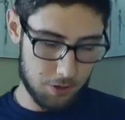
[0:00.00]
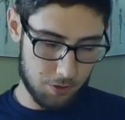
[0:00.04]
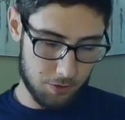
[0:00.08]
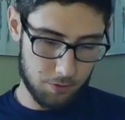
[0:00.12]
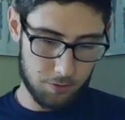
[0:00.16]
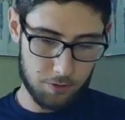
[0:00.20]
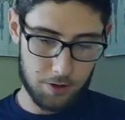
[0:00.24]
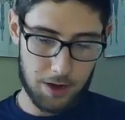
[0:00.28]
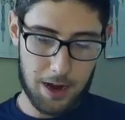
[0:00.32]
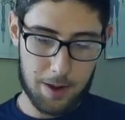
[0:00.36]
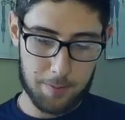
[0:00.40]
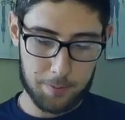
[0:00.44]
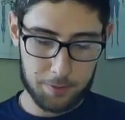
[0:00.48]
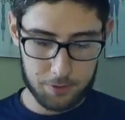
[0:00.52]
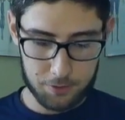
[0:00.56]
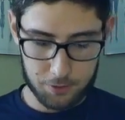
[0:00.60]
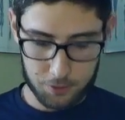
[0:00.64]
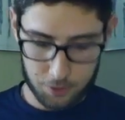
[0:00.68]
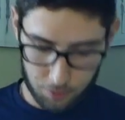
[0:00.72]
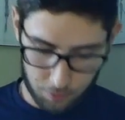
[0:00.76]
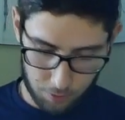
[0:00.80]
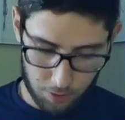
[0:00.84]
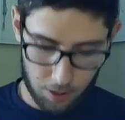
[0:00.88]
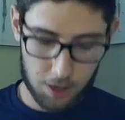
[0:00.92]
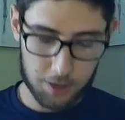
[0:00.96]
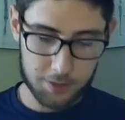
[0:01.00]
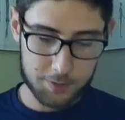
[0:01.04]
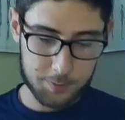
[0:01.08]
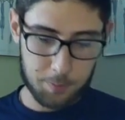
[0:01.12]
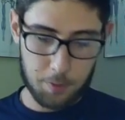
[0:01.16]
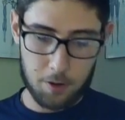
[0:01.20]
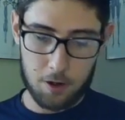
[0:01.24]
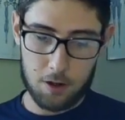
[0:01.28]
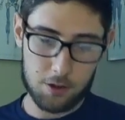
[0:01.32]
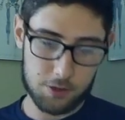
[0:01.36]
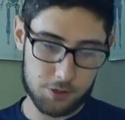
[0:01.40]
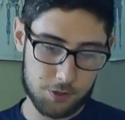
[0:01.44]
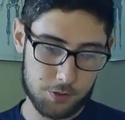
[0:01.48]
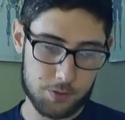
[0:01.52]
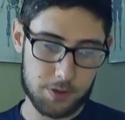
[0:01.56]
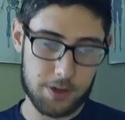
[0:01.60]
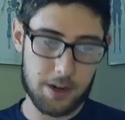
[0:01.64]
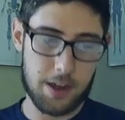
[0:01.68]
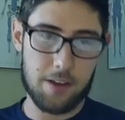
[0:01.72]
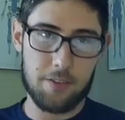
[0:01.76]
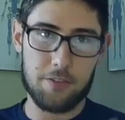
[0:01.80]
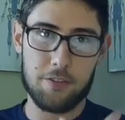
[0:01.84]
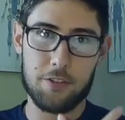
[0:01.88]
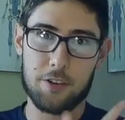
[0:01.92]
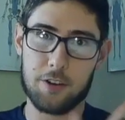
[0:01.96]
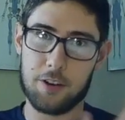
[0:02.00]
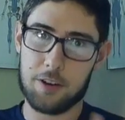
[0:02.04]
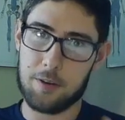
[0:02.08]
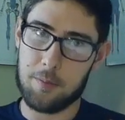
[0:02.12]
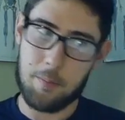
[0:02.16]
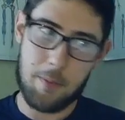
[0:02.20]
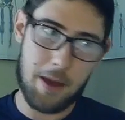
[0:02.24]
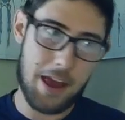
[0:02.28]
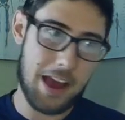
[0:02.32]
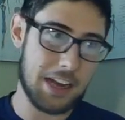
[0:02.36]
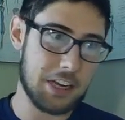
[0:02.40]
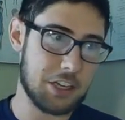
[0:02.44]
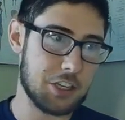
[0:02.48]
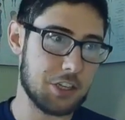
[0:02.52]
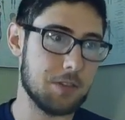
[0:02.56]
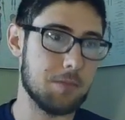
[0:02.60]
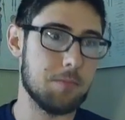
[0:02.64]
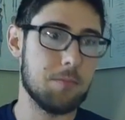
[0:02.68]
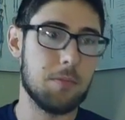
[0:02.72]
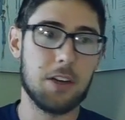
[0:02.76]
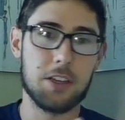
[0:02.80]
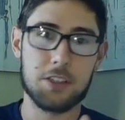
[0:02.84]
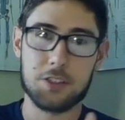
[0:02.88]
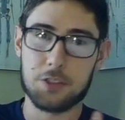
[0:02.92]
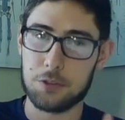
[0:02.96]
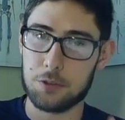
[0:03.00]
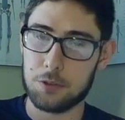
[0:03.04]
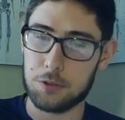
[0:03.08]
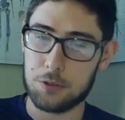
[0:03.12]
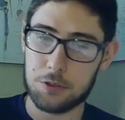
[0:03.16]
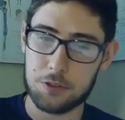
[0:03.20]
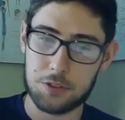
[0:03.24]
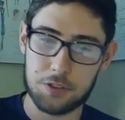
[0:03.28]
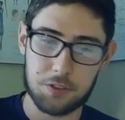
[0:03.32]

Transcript: grabbing lacrosse balls or whatever and mashing muscles.